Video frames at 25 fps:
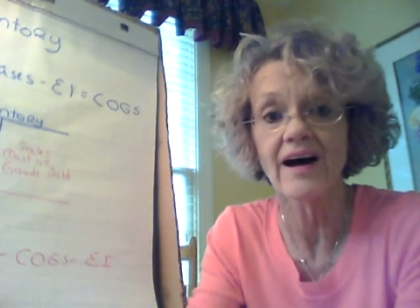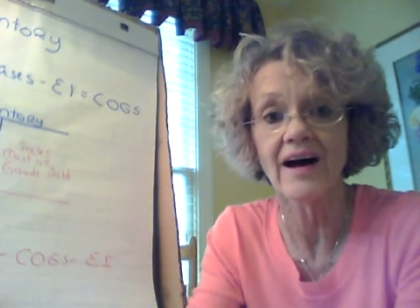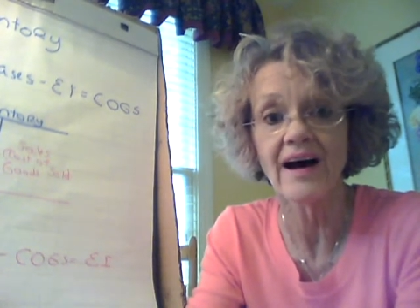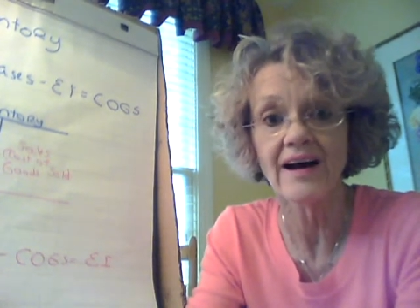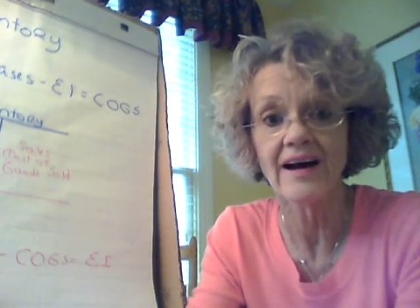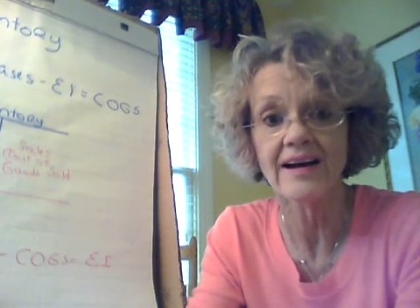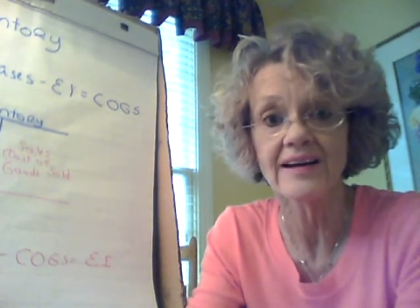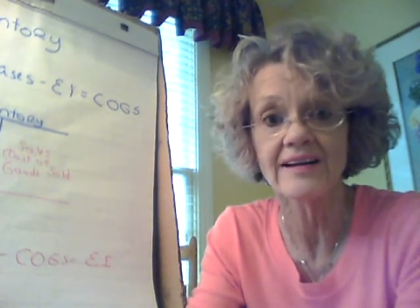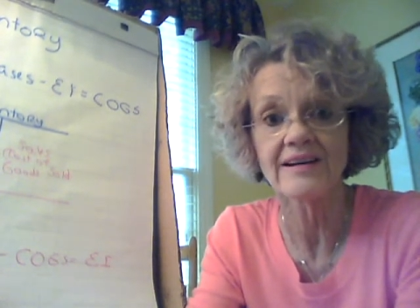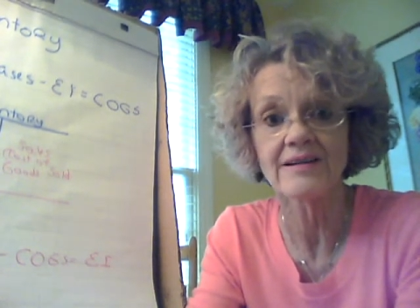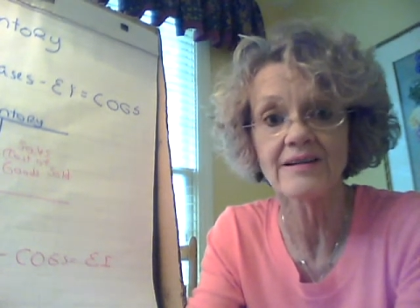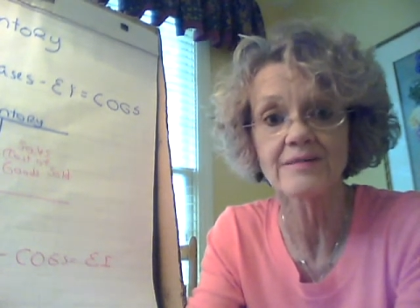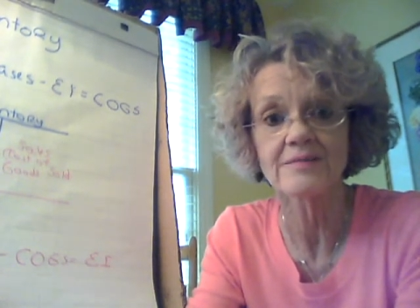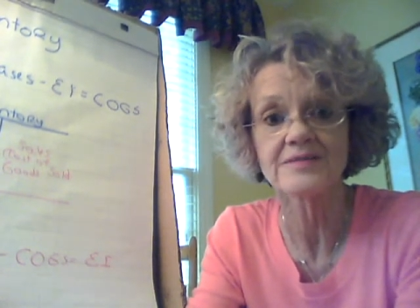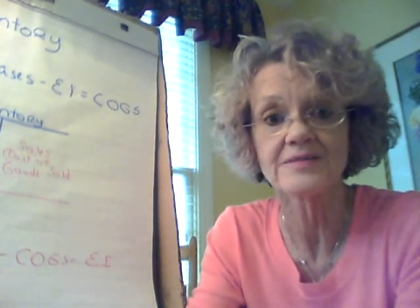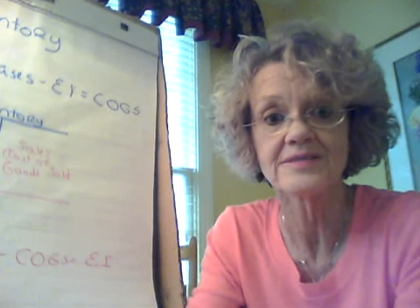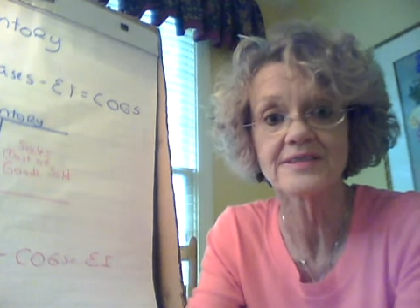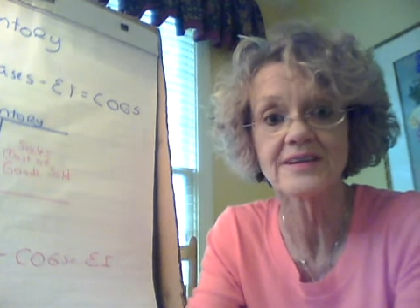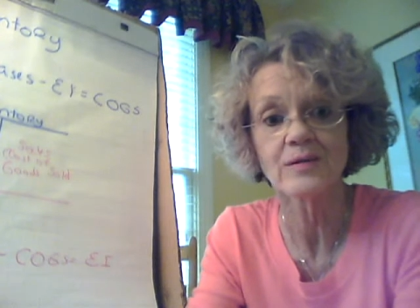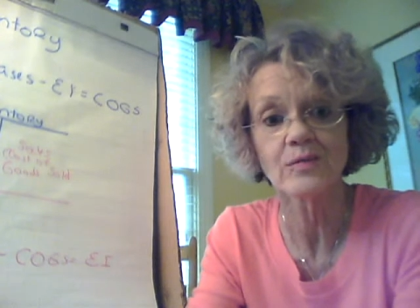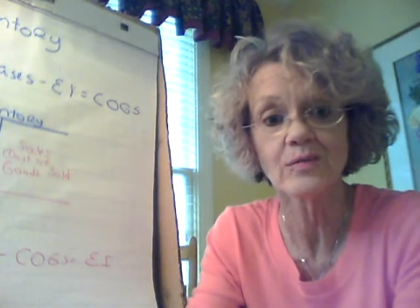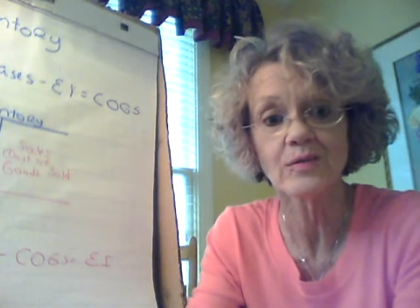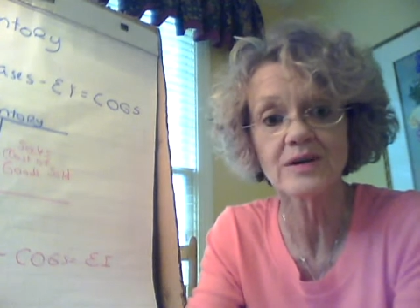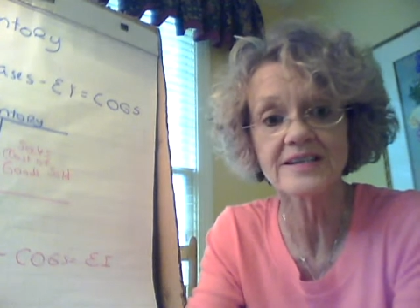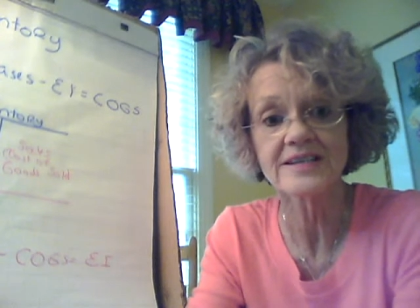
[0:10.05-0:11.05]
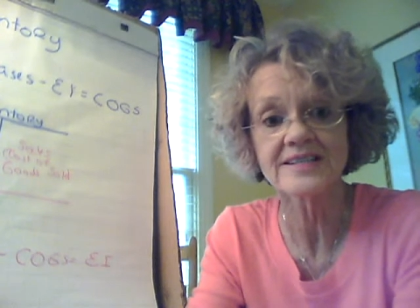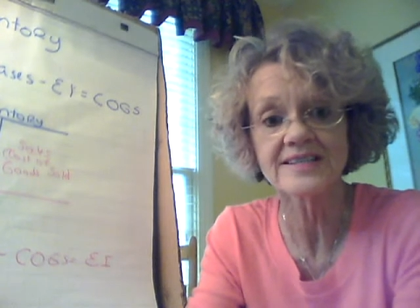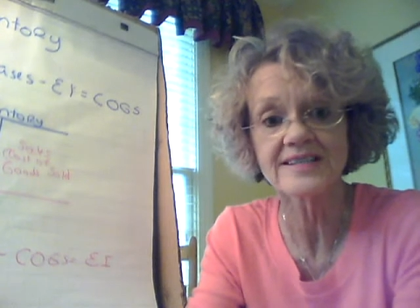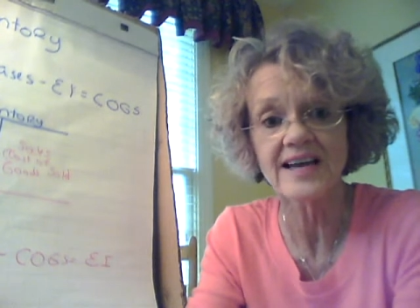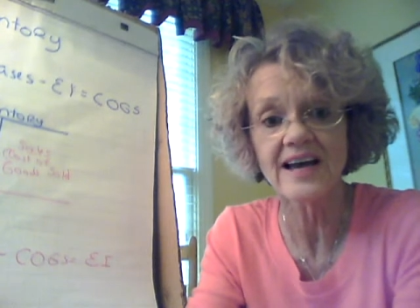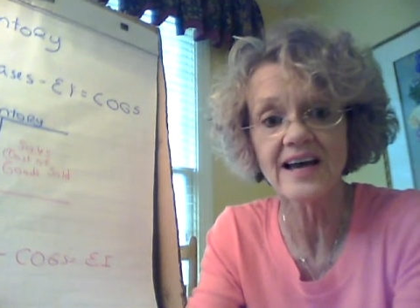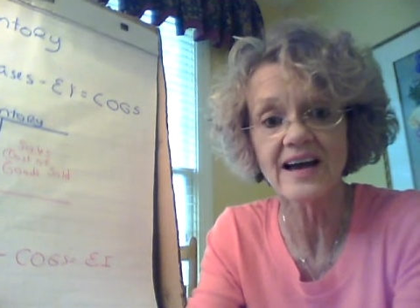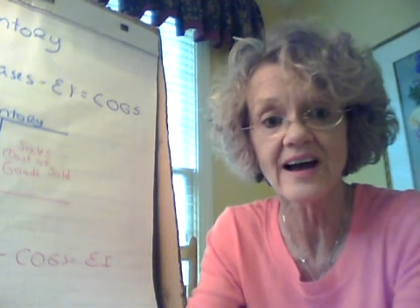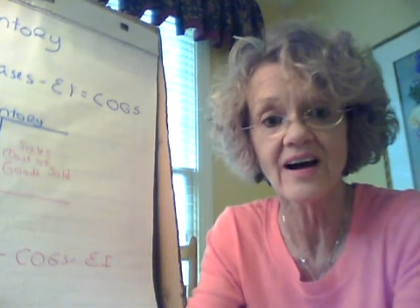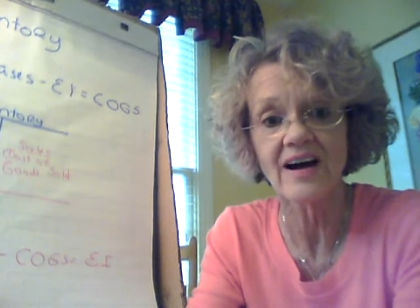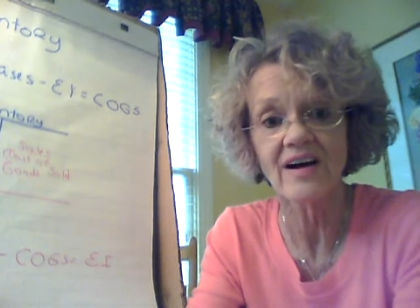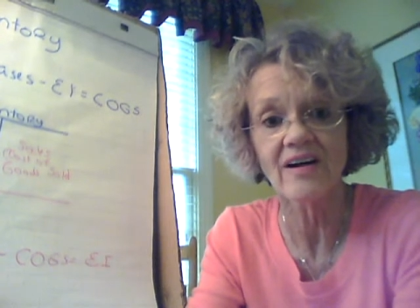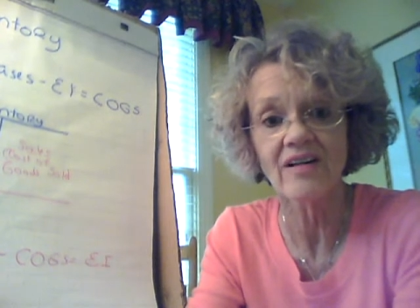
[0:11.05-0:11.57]
items that we
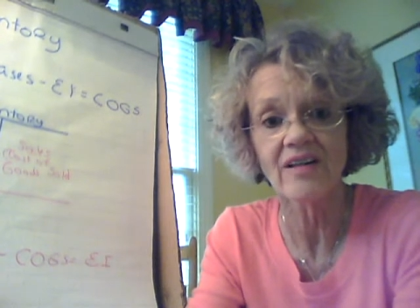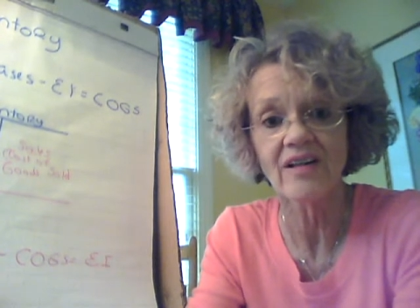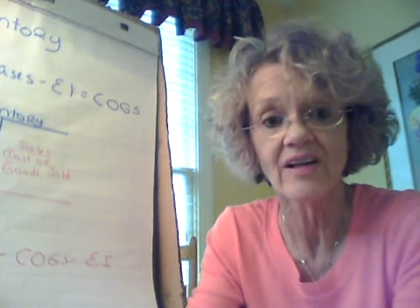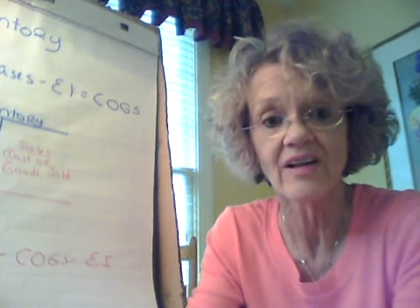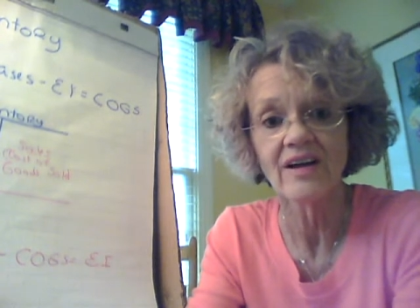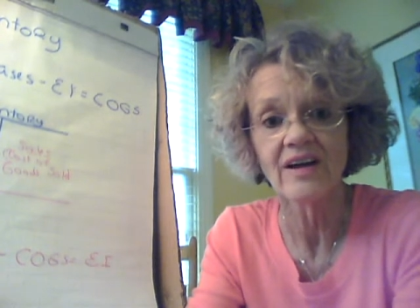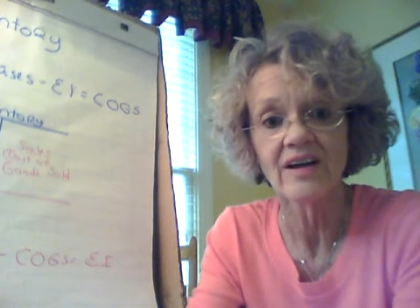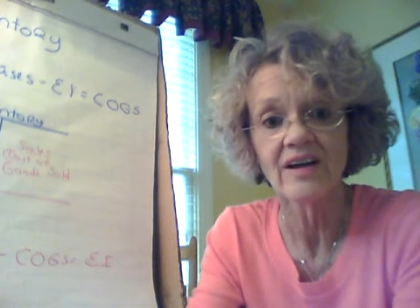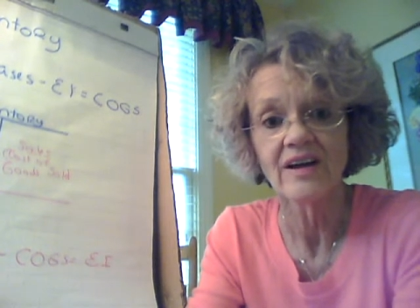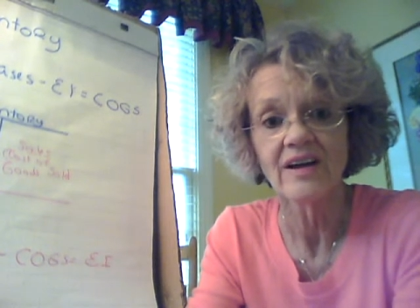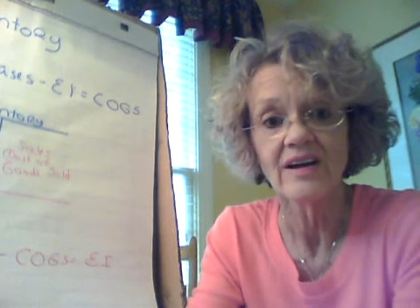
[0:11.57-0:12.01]
sell.